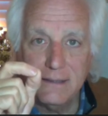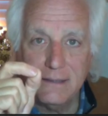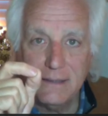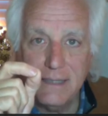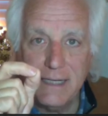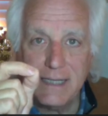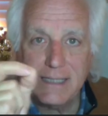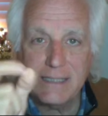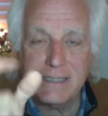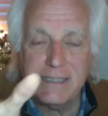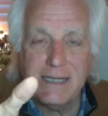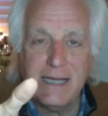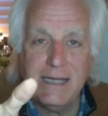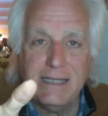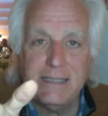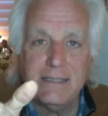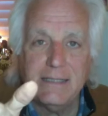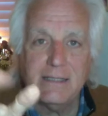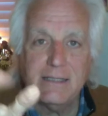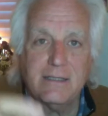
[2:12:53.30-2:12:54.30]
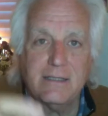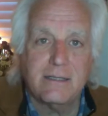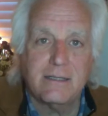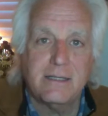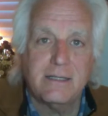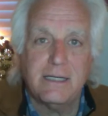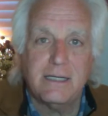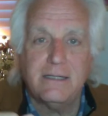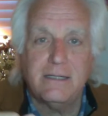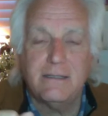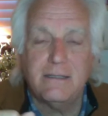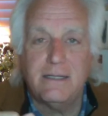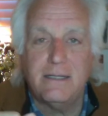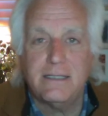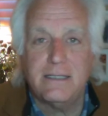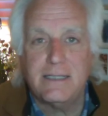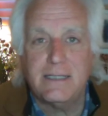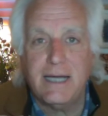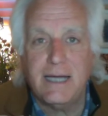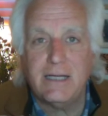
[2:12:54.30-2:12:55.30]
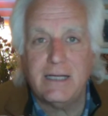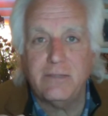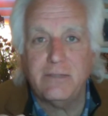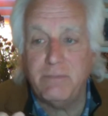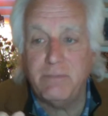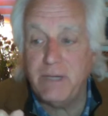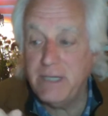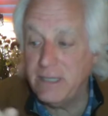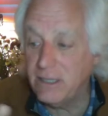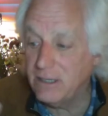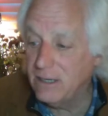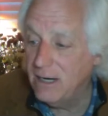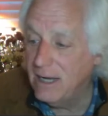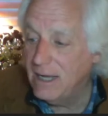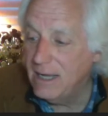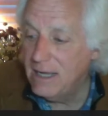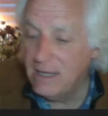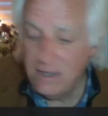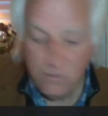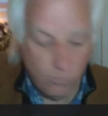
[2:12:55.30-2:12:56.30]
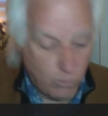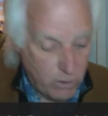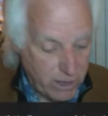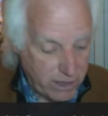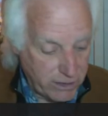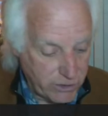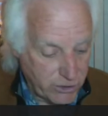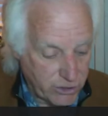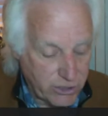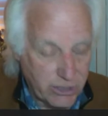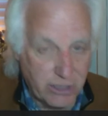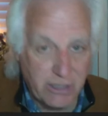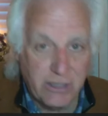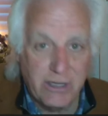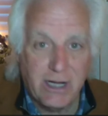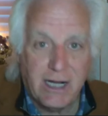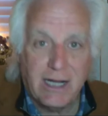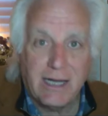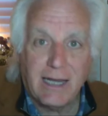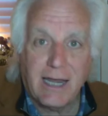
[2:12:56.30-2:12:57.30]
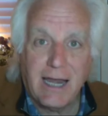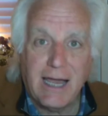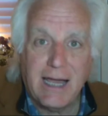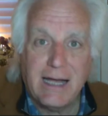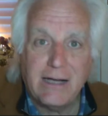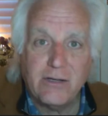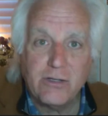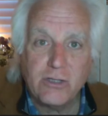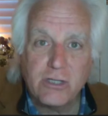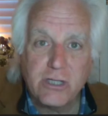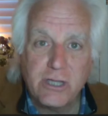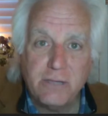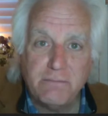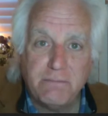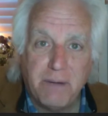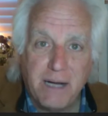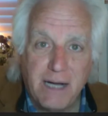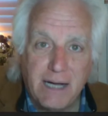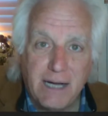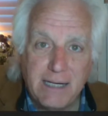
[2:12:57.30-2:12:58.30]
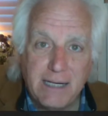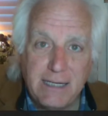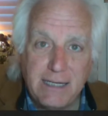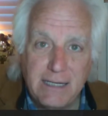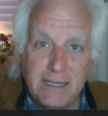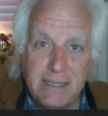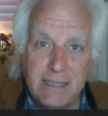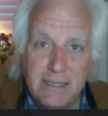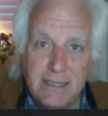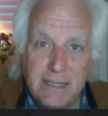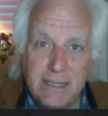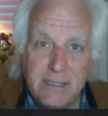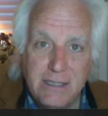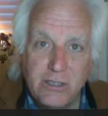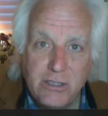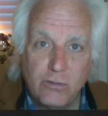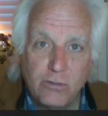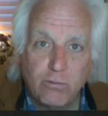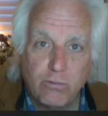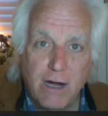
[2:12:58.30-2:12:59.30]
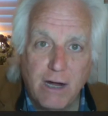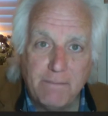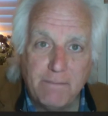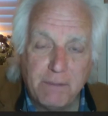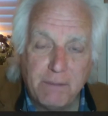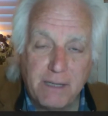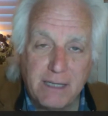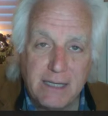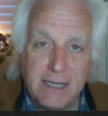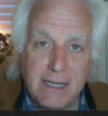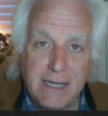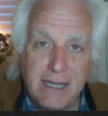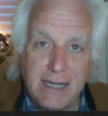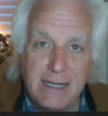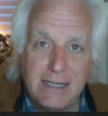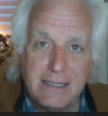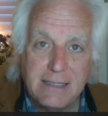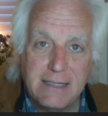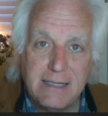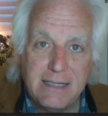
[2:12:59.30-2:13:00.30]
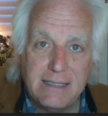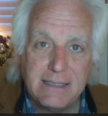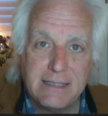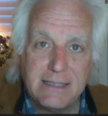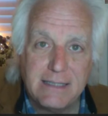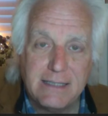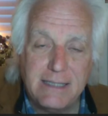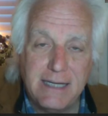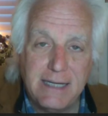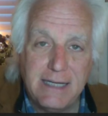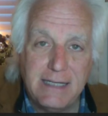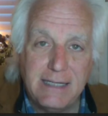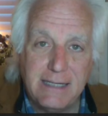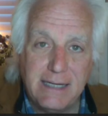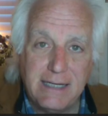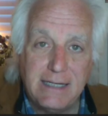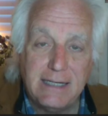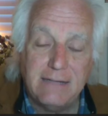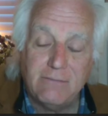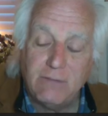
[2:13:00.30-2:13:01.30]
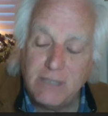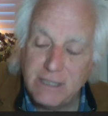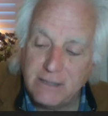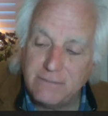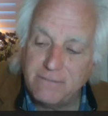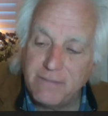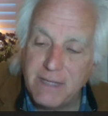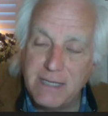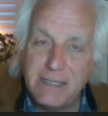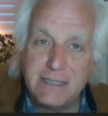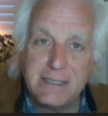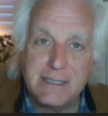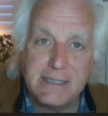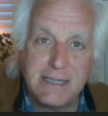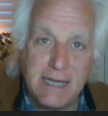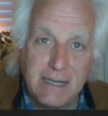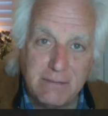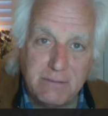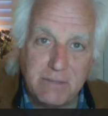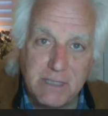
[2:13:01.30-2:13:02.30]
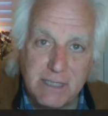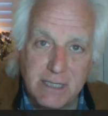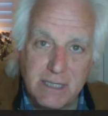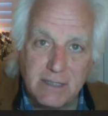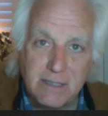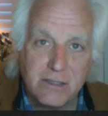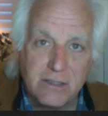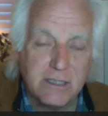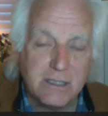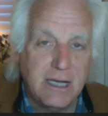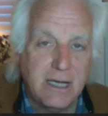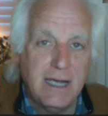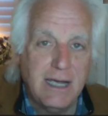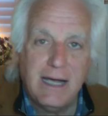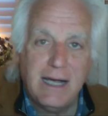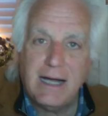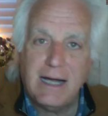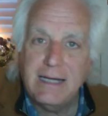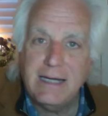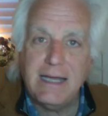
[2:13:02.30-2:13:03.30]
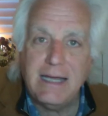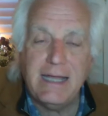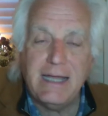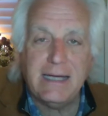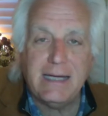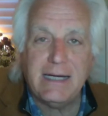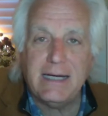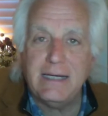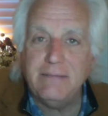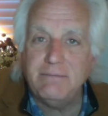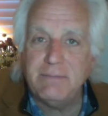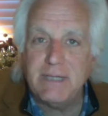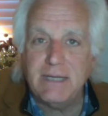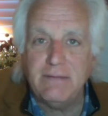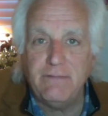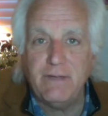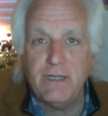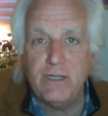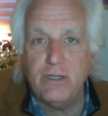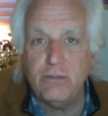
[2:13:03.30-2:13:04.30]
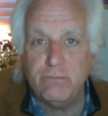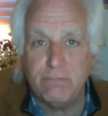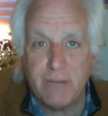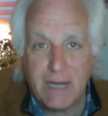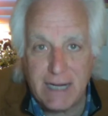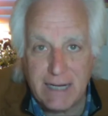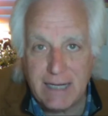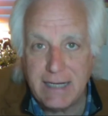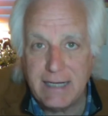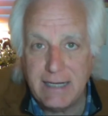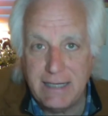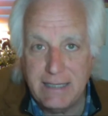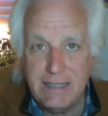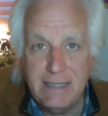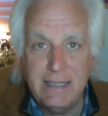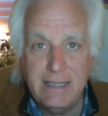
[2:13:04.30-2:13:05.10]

extends the, the telomere, which allows the body to replicate its DNA, well, its stem cells. I, and I'm giving you my